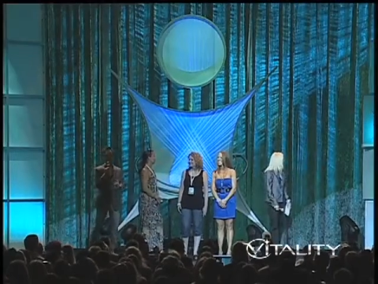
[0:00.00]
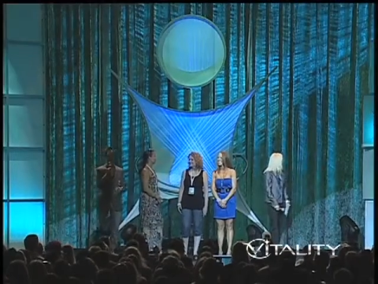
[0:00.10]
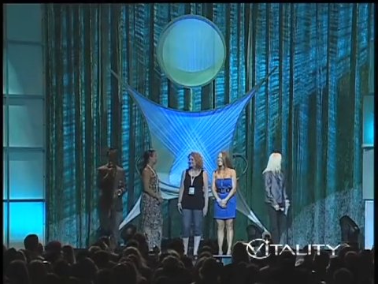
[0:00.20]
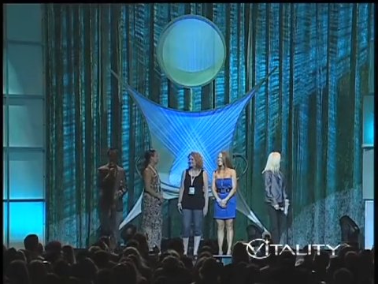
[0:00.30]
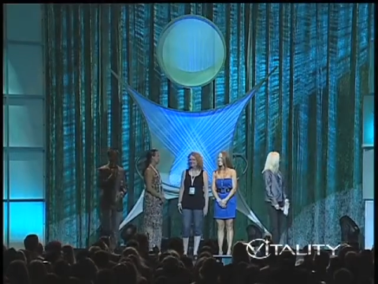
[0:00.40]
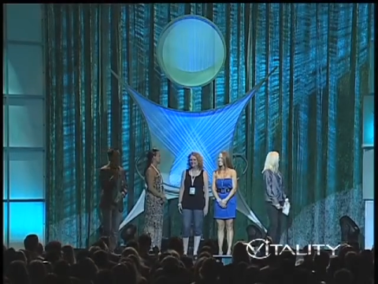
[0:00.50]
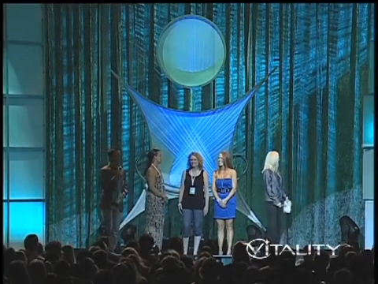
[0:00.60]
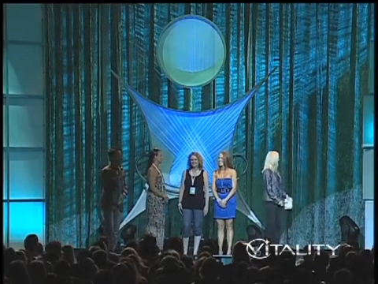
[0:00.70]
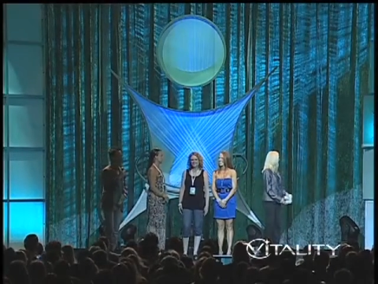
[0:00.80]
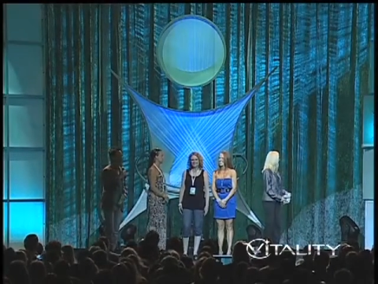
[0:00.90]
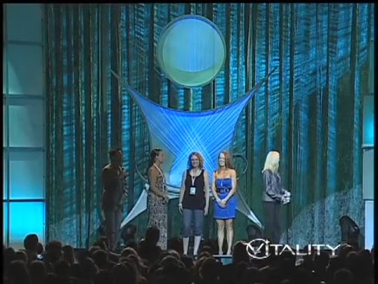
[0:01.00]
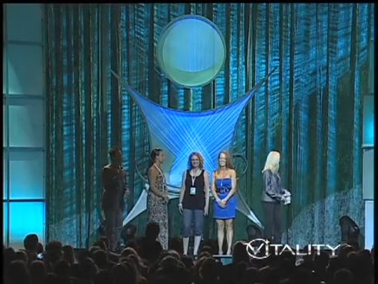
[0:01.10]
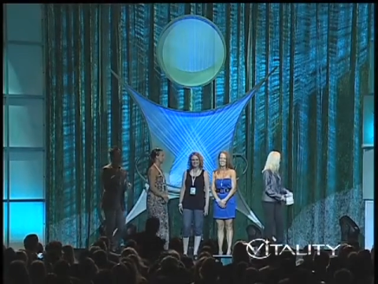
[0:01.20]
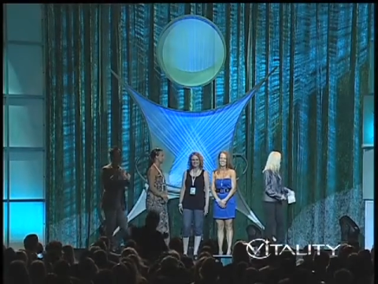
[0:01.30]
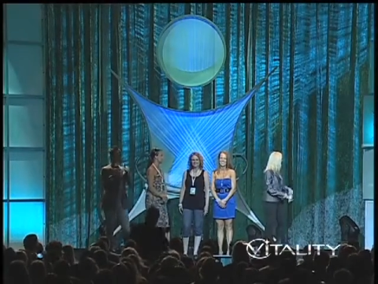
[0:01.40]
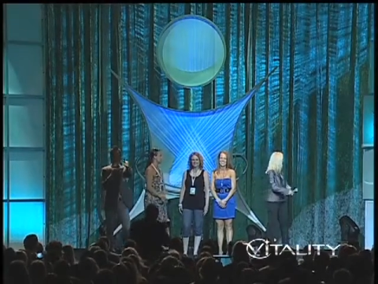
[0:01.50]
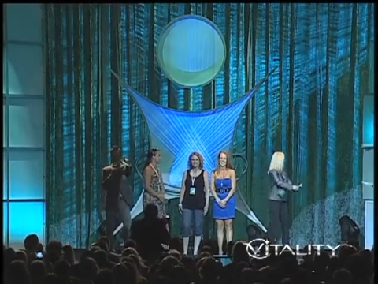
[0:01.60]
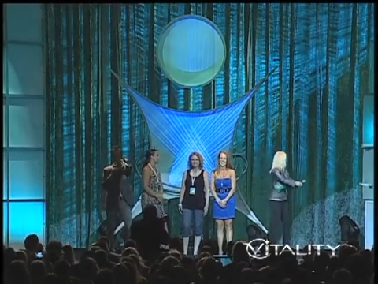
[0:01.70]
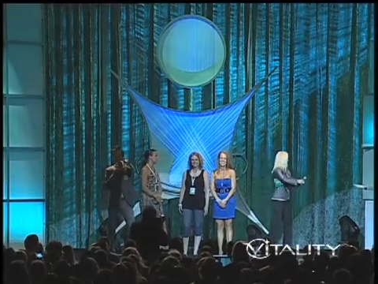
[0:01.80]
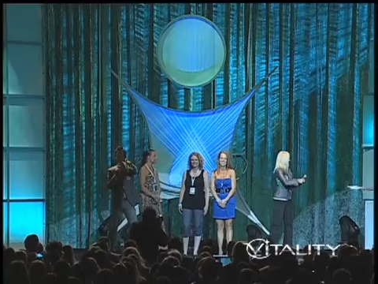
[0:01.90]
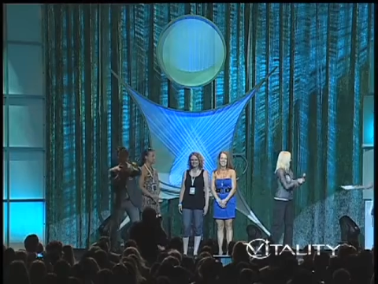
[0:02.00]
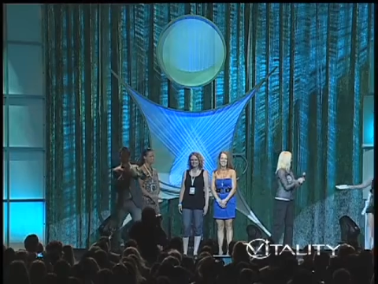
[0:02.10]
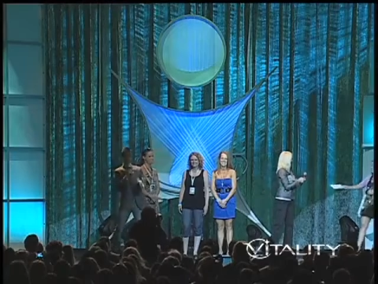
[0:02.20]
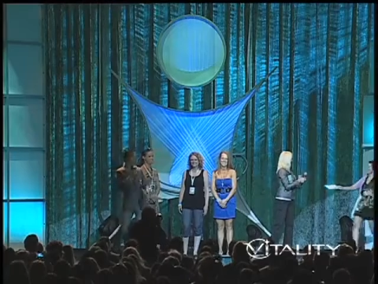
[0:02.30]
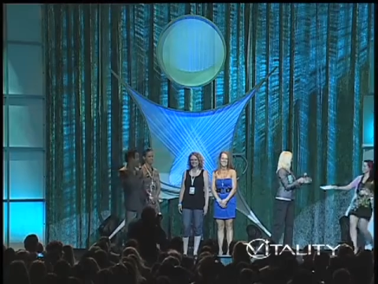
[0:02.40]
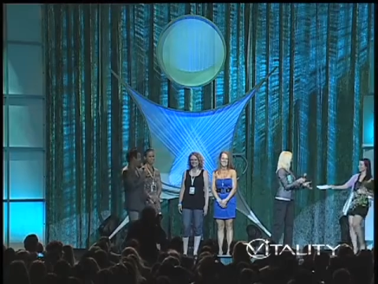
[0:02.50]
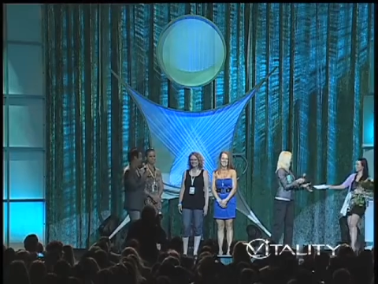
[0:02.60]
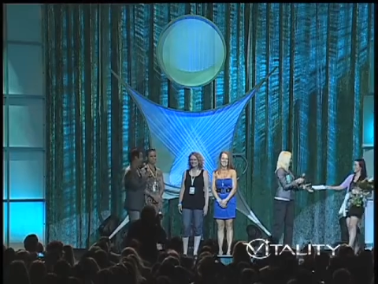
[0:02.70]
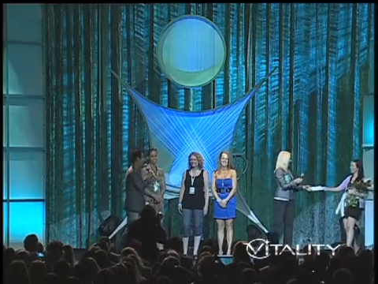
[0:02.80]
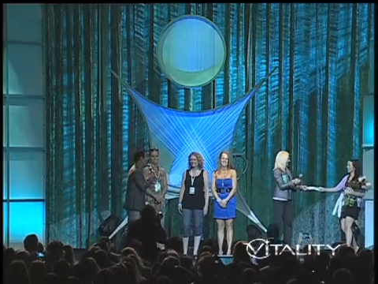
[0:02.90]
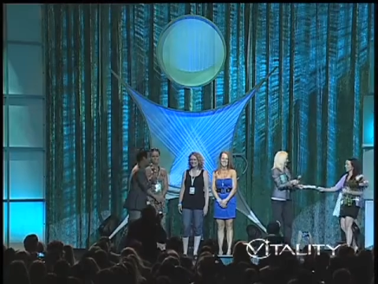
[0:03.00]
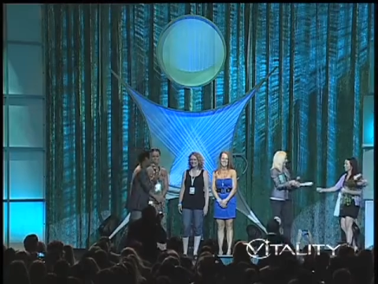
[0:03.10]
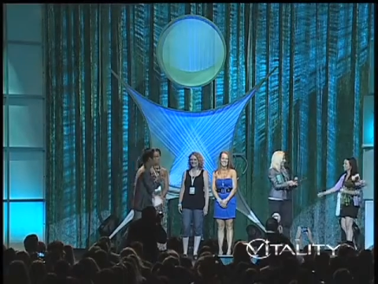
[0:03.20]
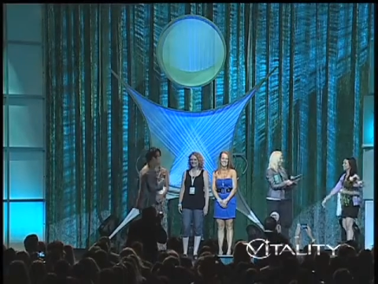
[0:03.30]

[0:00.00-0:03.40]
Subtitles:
No face is visible, so there are no lips to read.